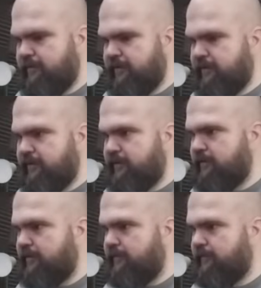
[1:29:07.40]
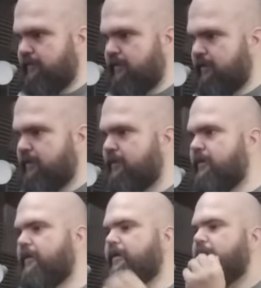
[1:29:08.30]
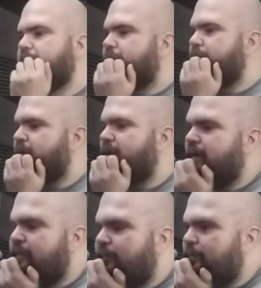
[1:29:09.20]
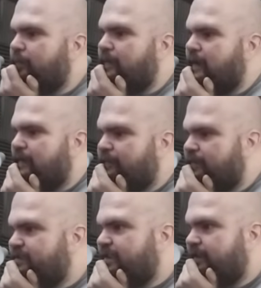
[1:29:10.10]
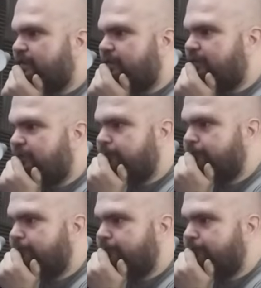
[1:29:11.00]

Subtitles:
me just close this because there's we're doing a lot of checking here,